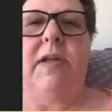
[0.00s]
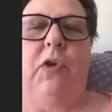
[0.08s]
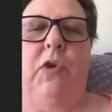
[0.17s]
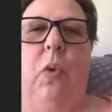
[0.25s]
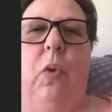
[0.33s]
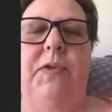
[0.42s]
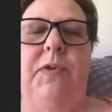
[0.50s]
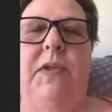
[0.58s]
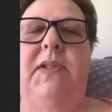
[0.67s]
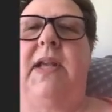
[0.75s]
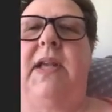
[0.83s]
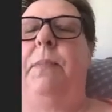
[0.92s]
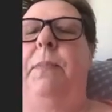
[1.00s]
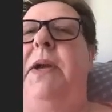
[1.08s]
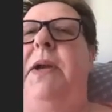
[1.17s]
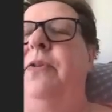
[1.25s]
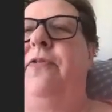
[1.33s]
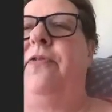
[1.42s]
of courses that appeal
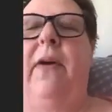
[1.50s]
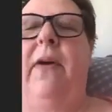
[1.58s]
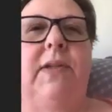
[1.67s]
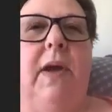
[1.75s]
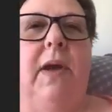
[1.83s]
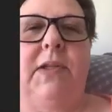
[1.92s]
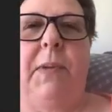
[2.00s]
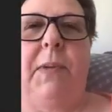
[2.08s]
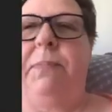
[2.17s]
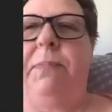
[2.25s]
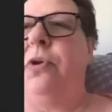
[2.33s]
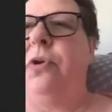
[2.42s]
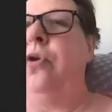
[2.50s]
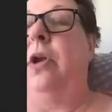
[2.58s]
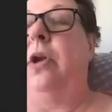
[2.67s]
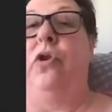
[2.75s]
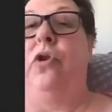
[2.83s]
to various kinds of people. You can do